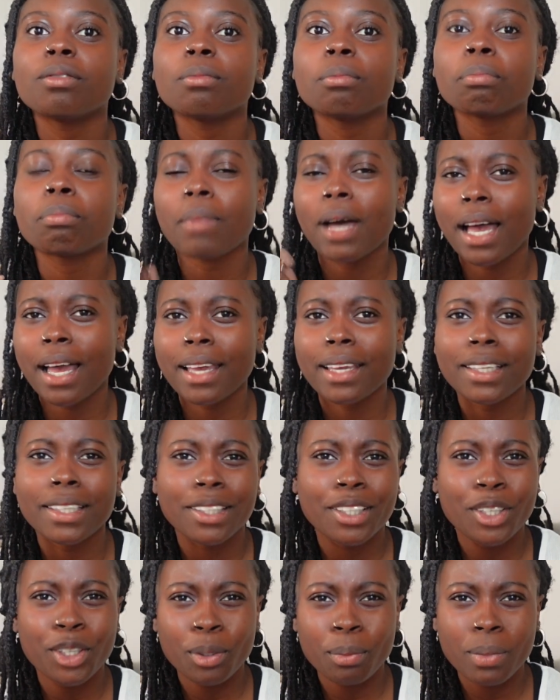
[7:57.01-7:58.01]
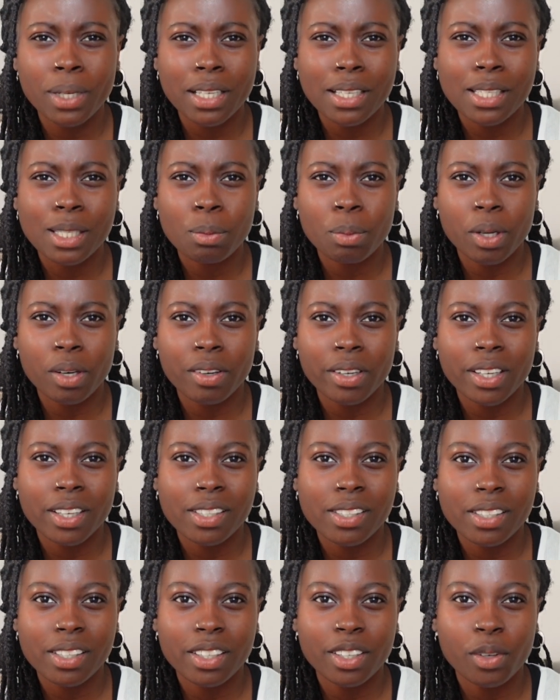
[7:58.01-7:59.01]
my human
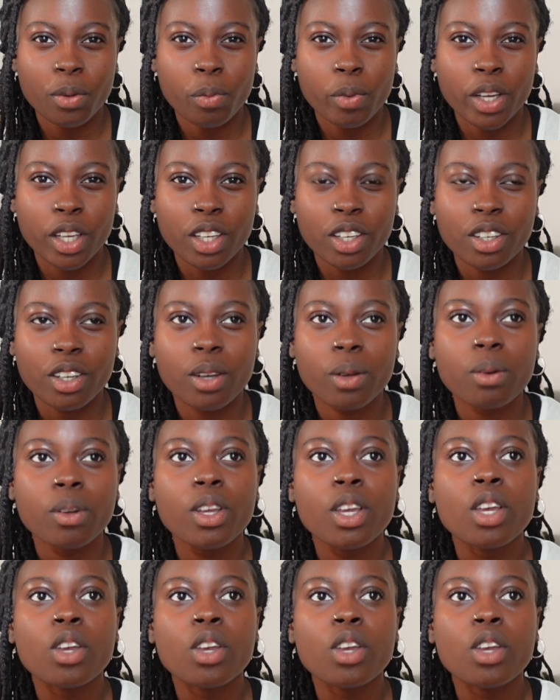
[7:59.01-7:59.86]
experience in a way, you know?